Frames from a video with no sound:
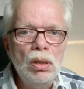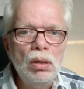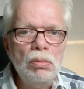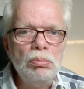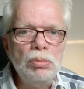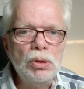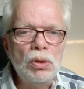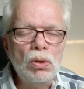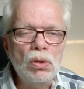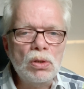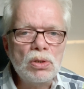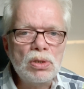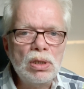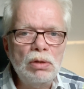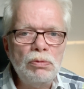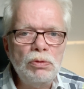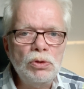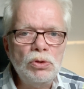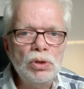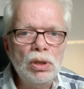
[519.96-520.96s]
because
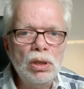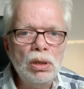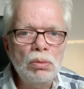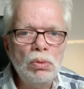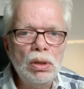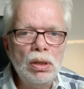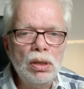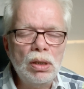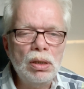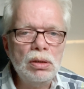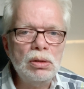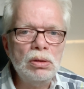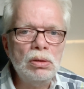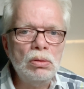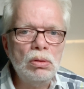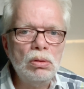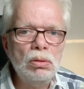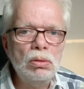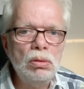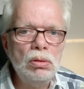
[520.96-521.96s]
every time I got a
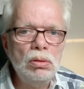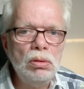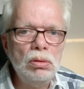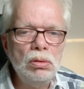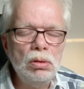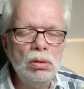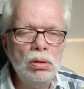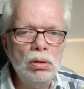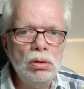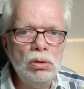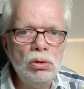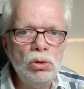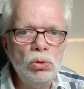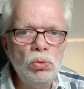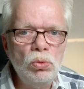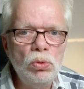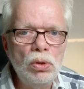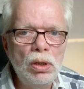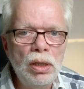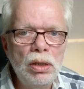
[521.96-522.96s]

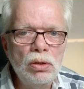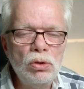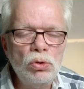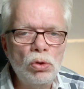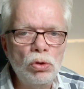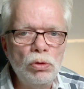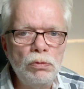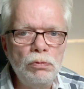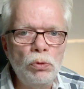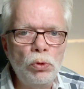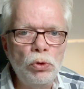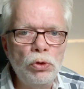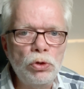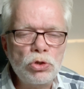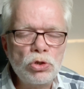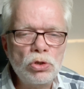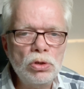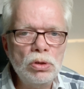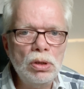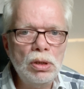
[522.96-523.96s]
new Android
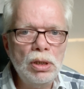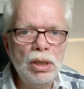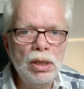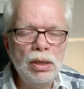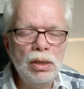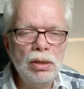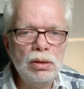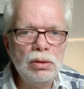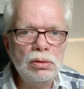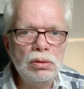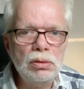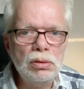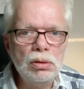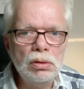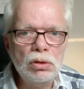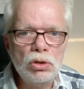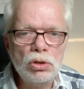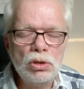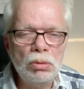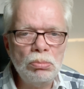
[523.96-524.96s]
version, I had
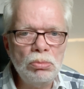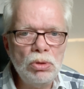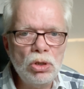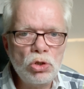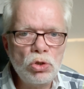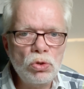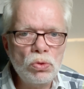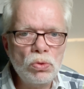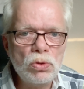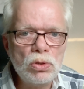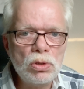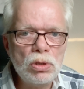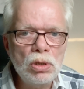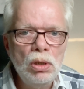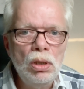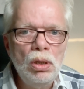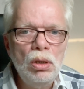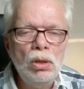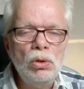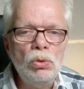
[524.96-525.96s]
some issues
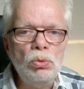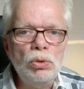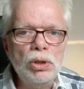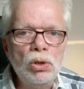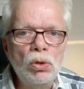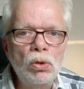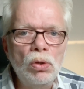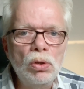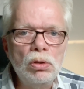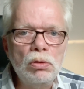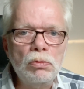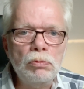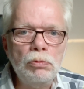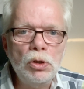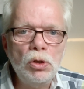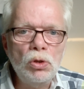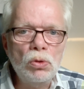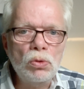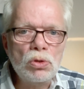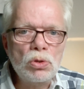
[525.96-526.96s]
recording
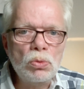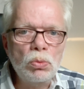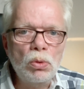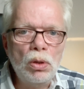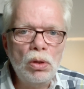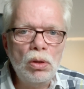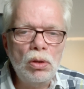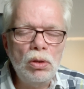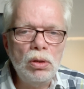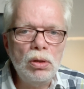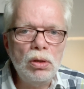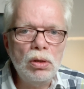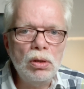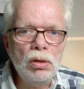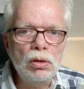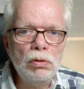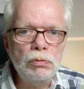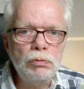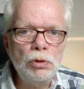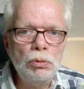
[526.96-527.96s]
videos with
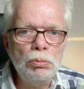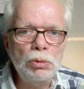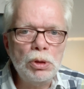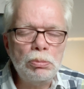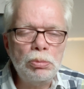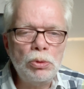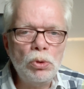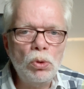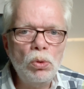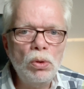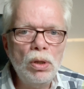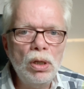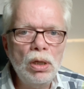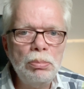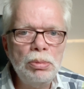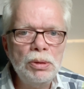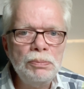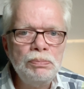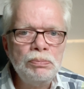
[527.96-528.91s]
the Filmic Pro app.